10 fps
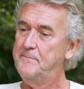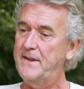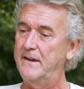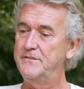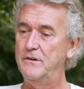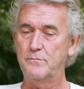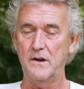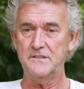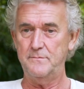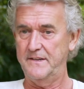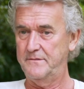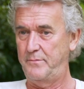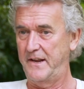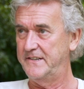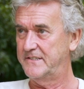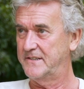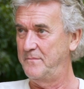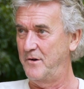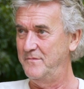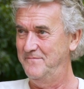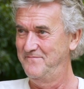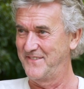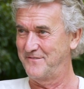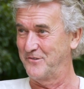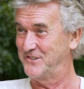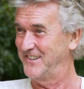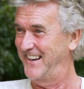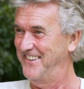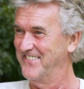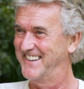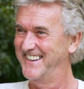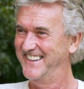I have no brass band plans at the moment, unfortunately, but